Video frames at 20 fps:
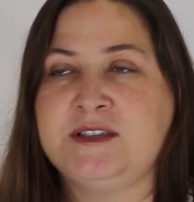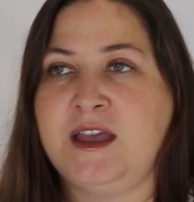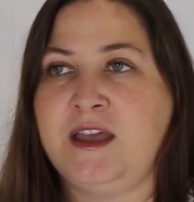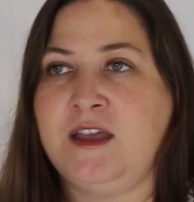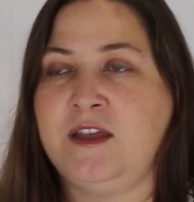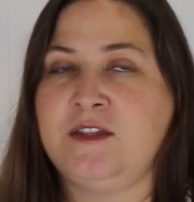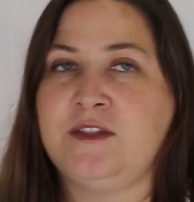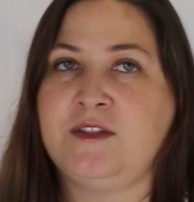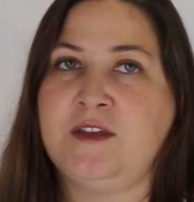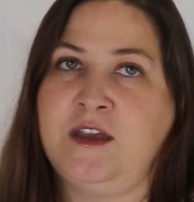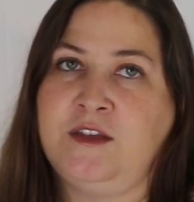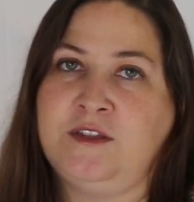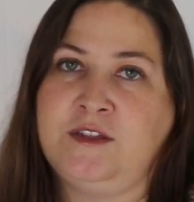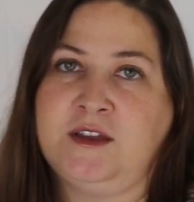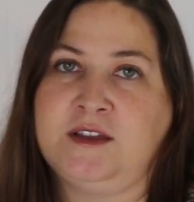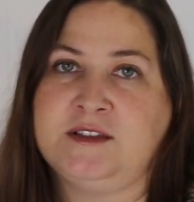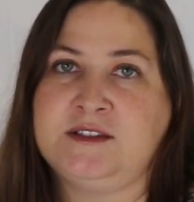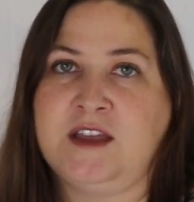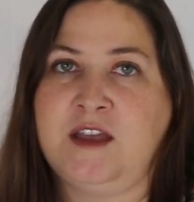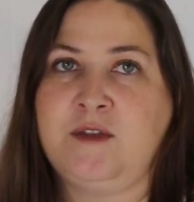take
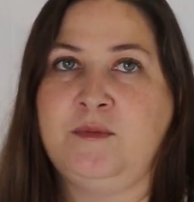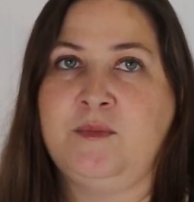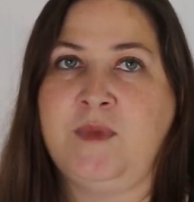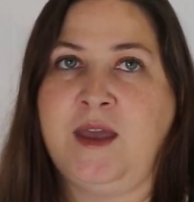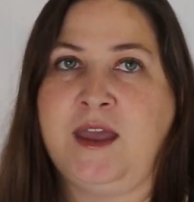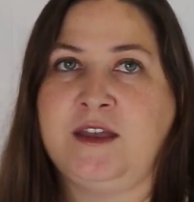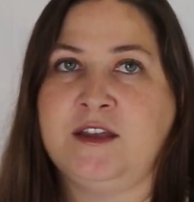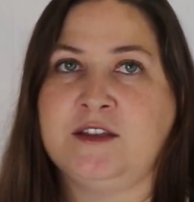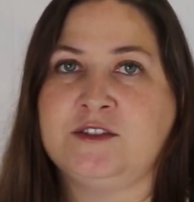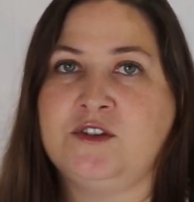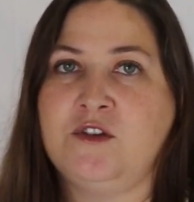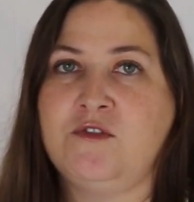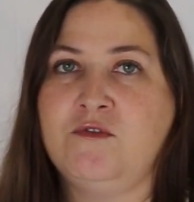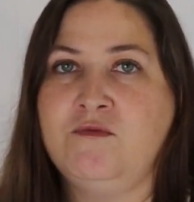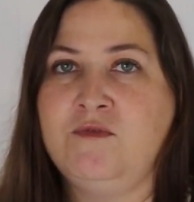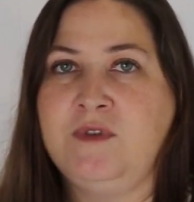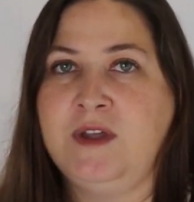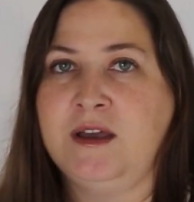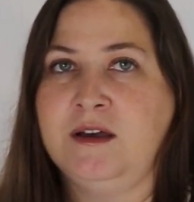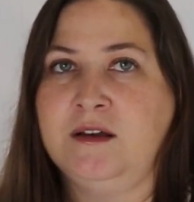ethics and make it
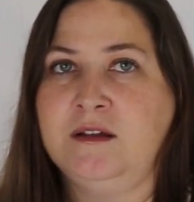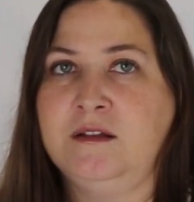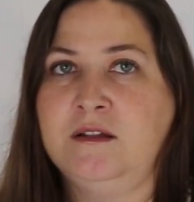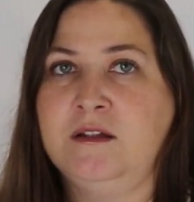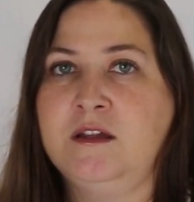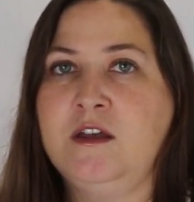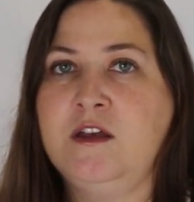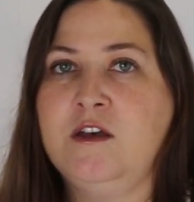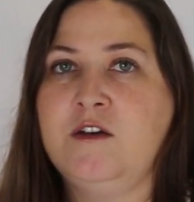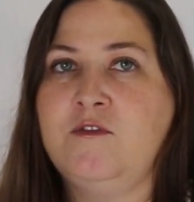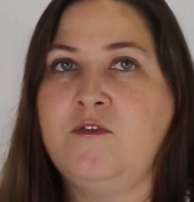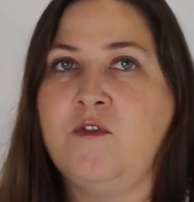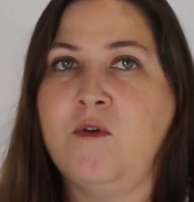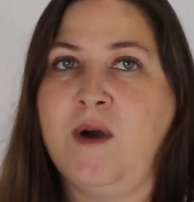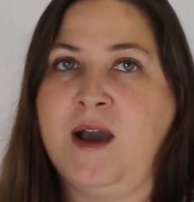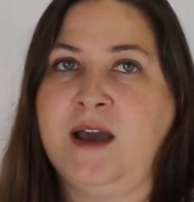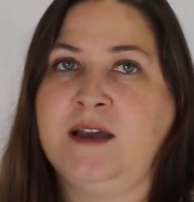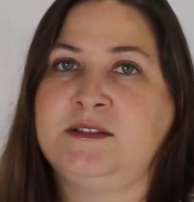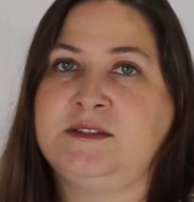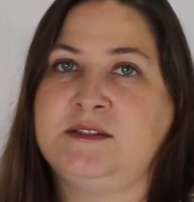real
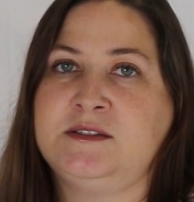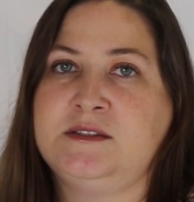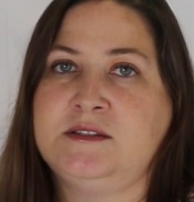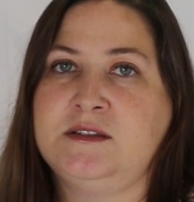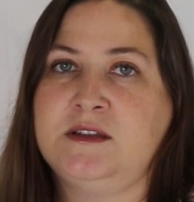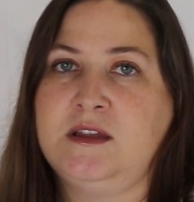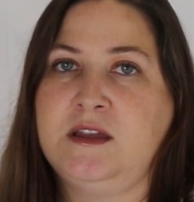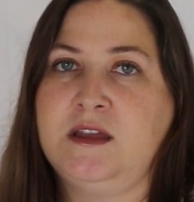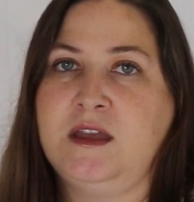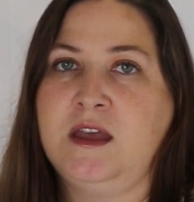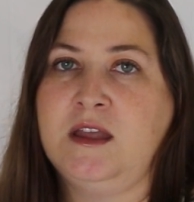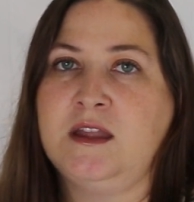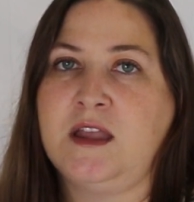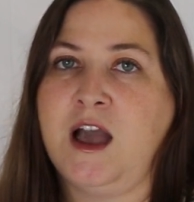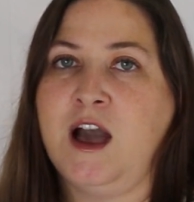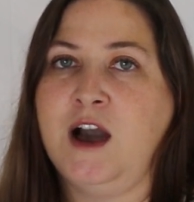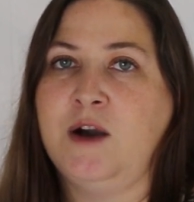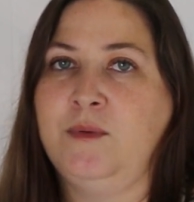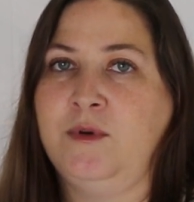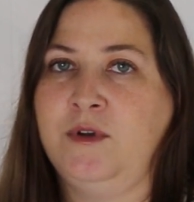for us in
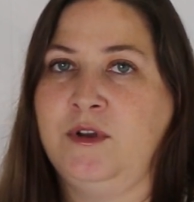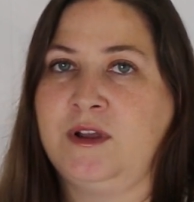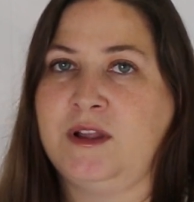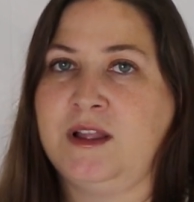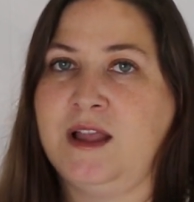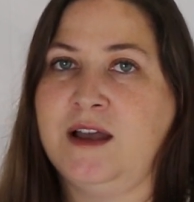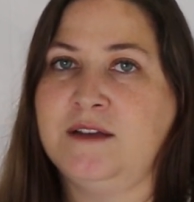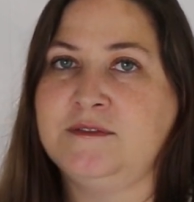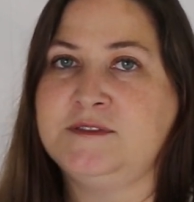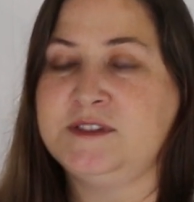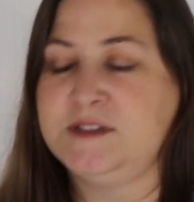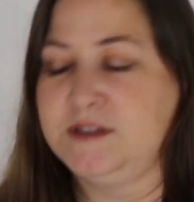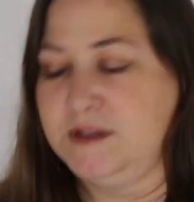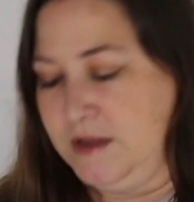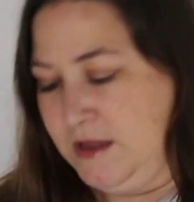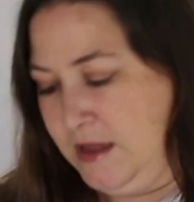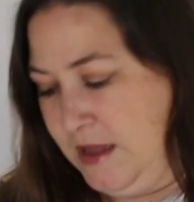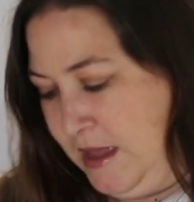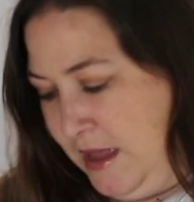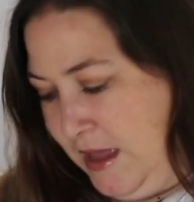our work lives?
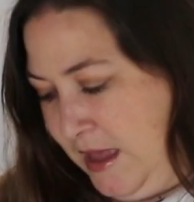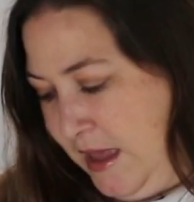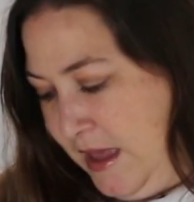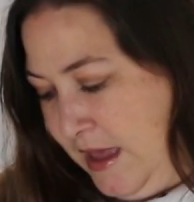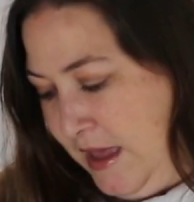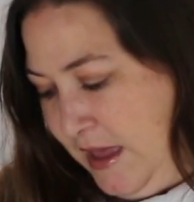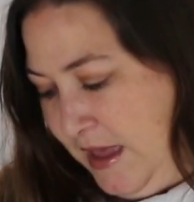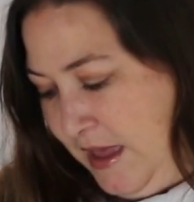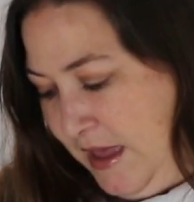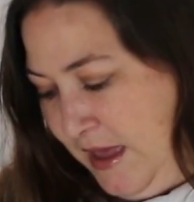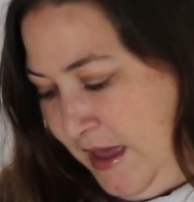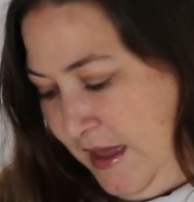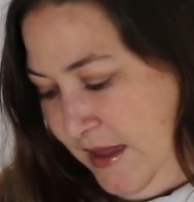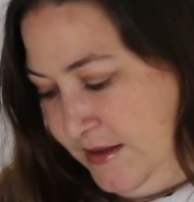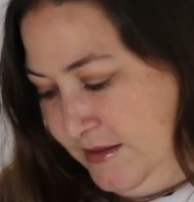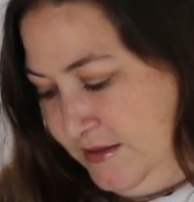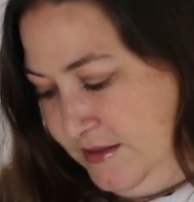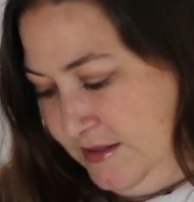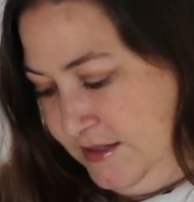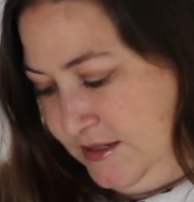
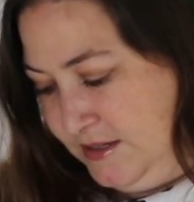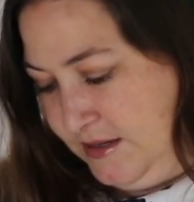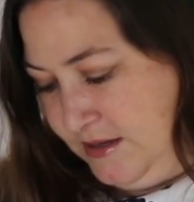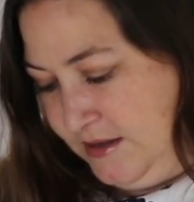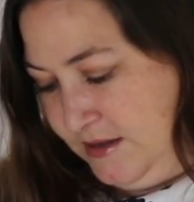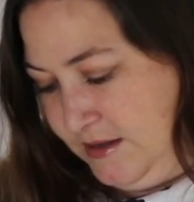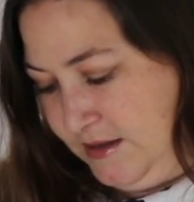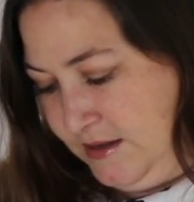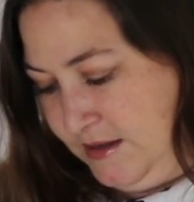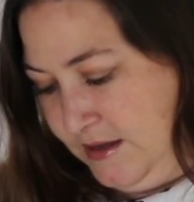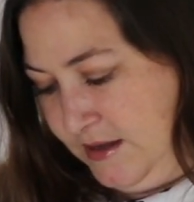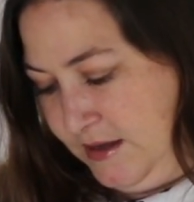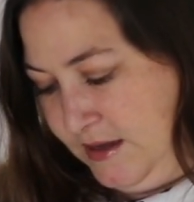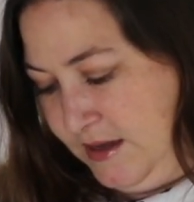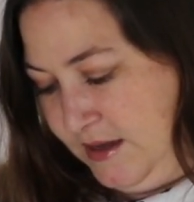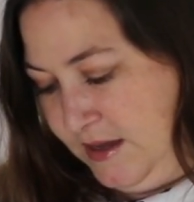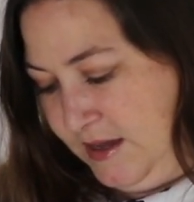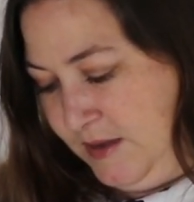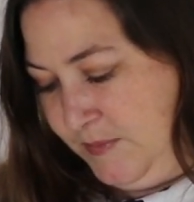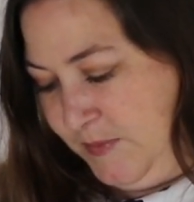And
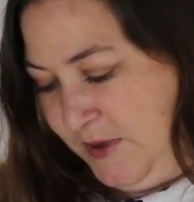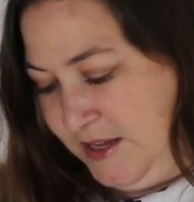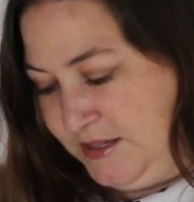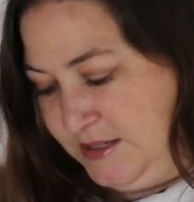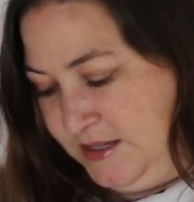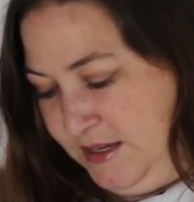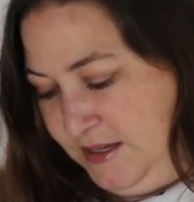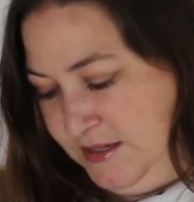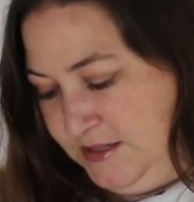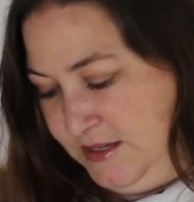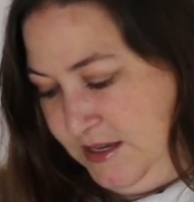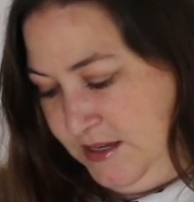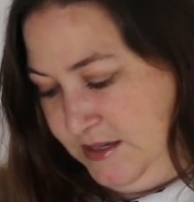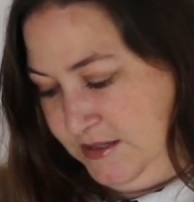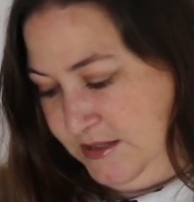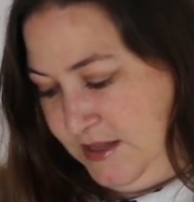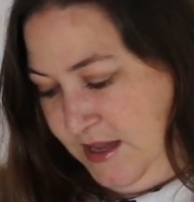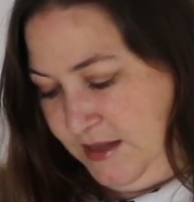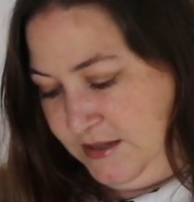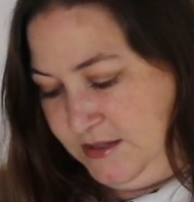it basically
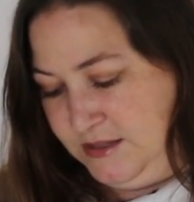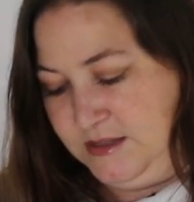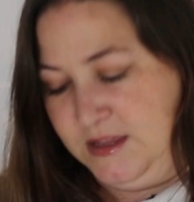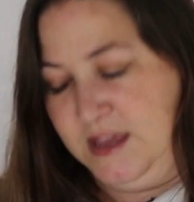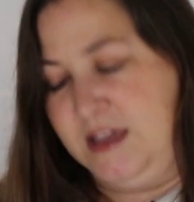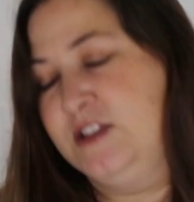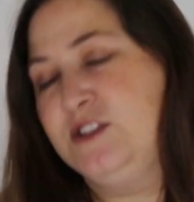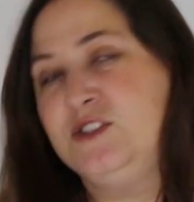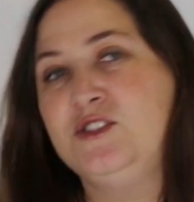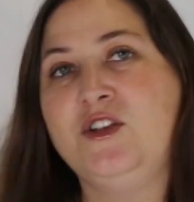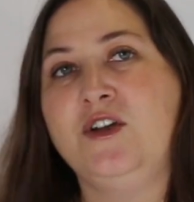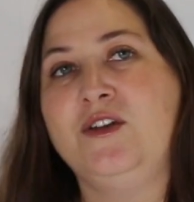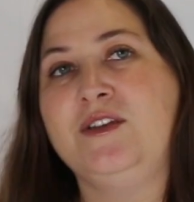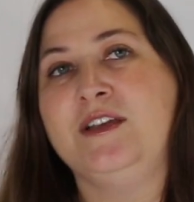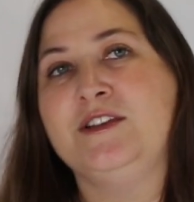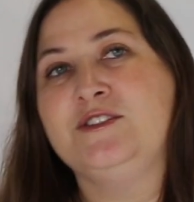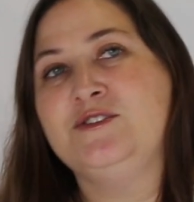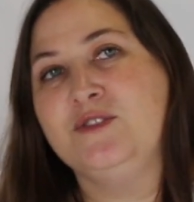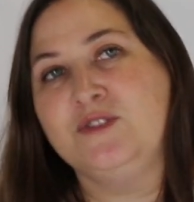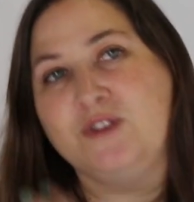says that there is no
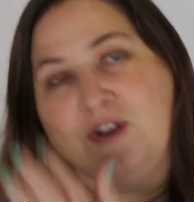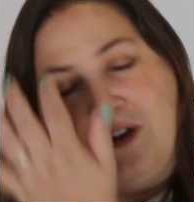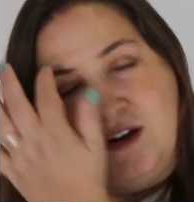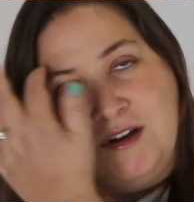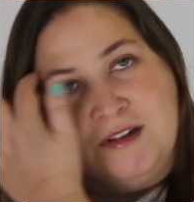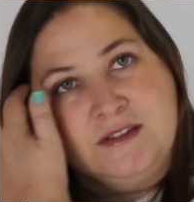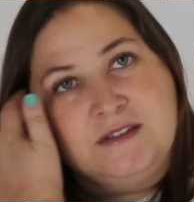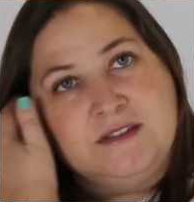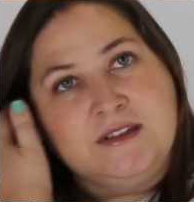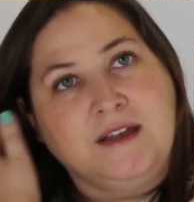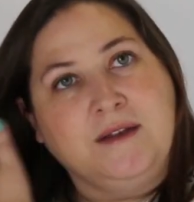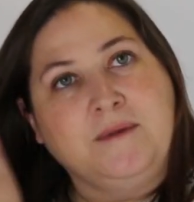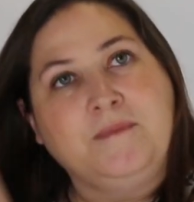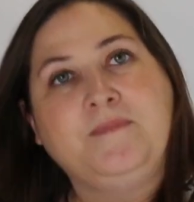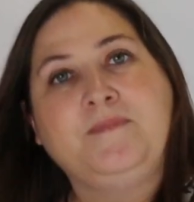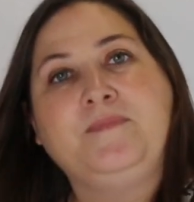yes or no answer.